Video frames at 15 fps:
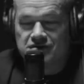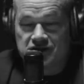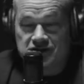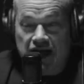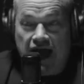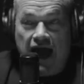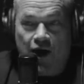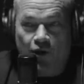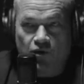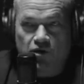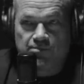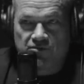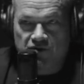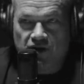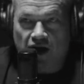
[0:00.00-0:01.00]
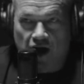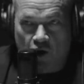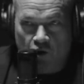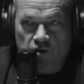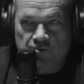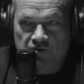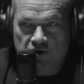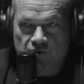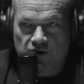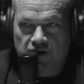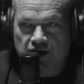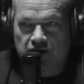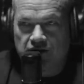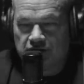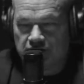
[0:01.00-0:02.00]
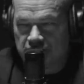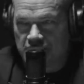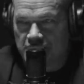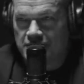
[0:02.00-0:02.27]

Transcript: Is for the mind body pre, hour pre workout. Yes, okay,